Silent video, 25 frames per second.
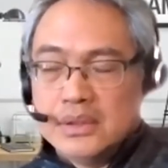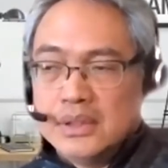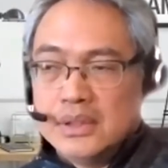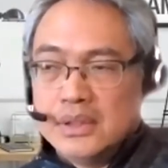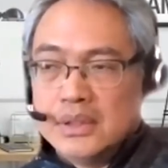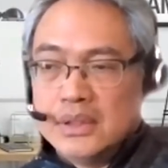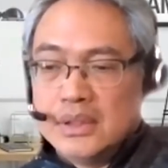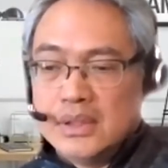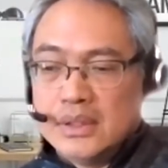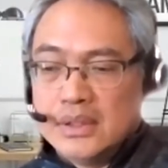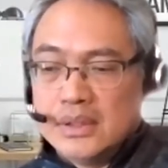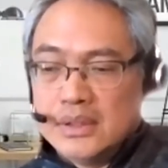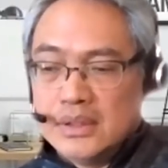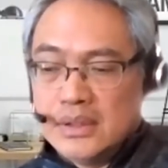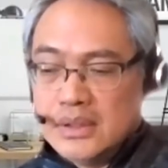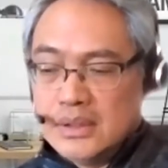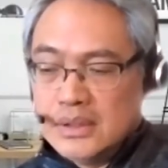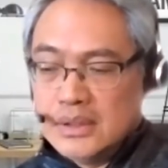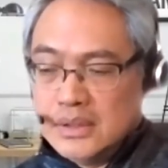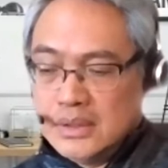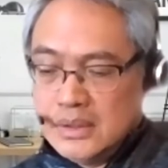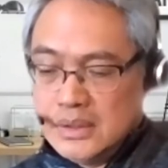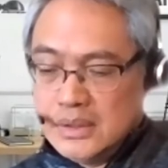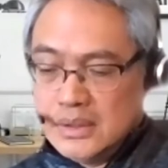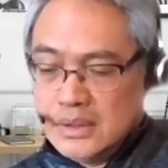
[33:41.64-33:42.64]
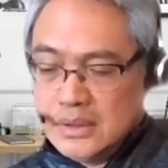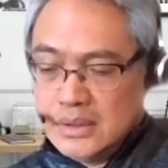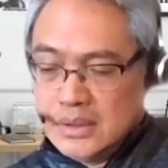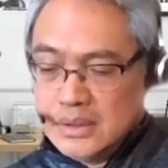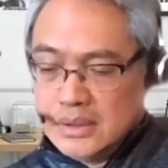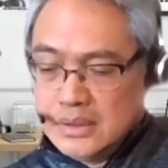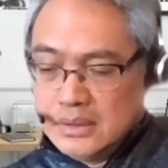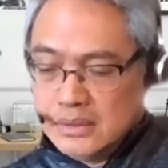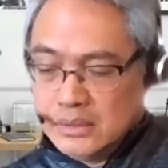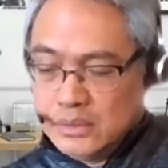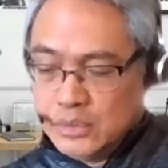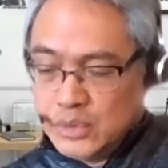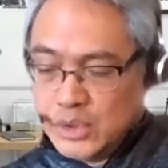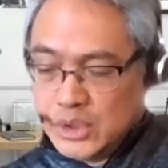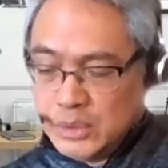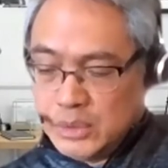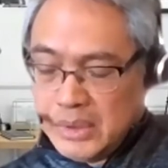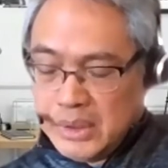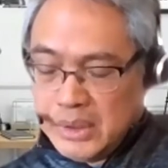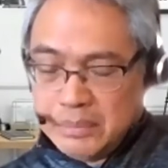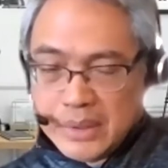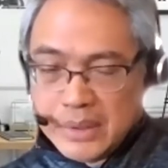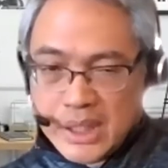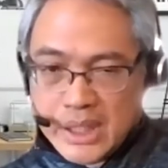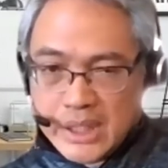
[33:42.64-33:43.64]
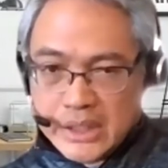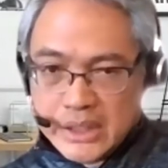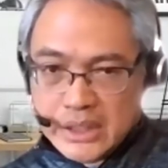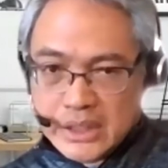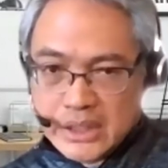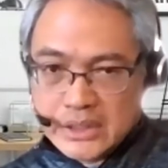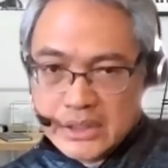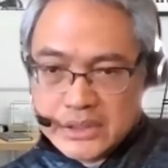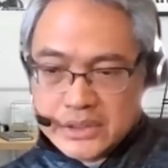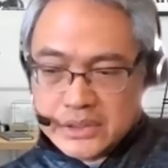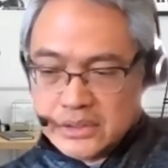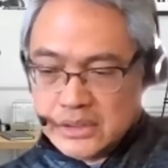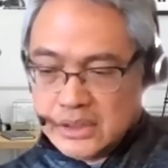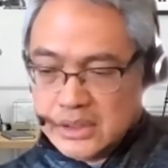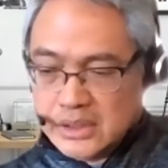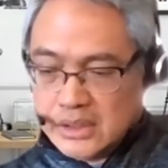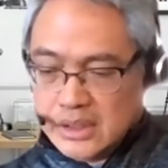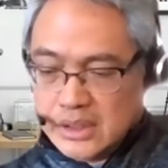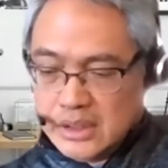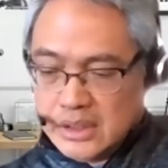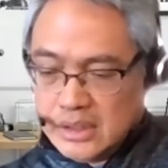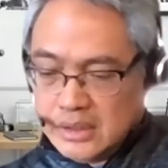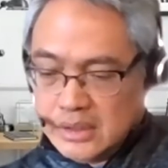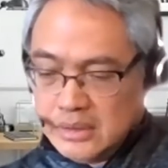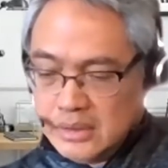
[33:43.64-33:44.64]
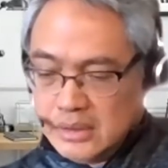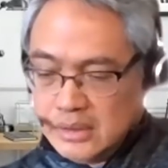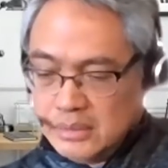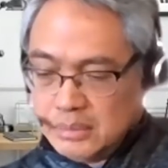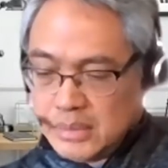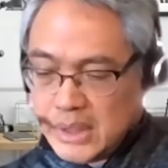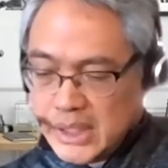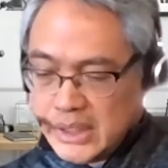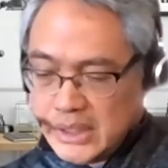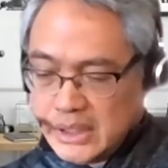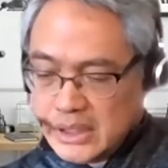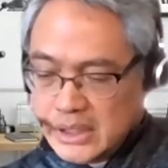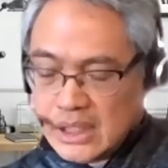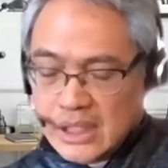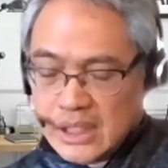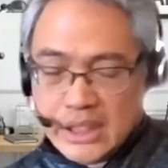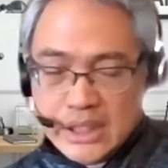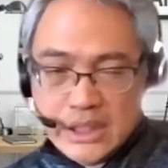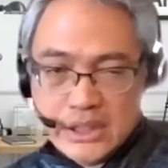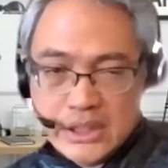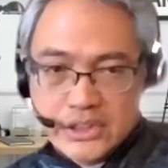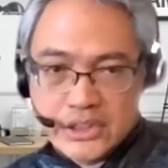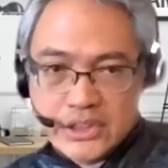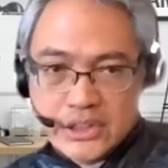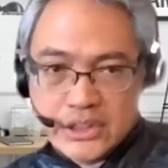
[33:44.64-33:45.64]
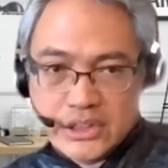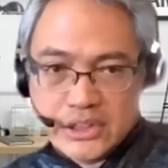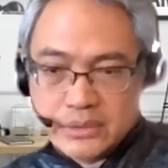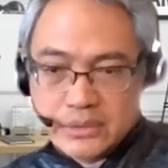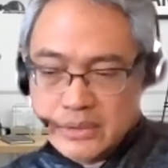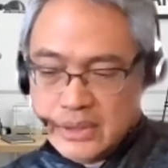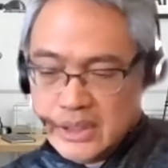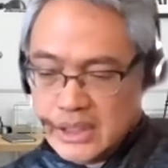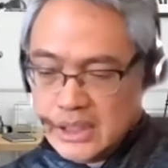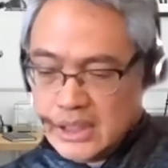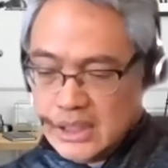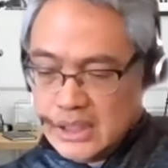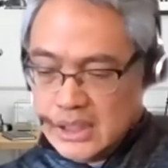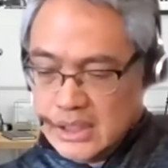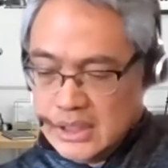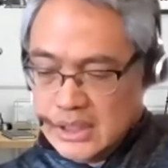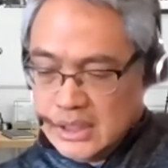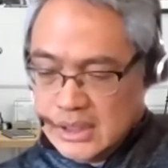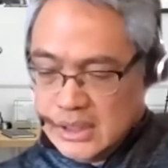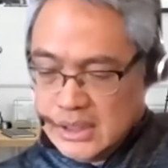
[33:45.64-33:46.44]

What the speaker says: uh, would-be buyers or buyer clients as well,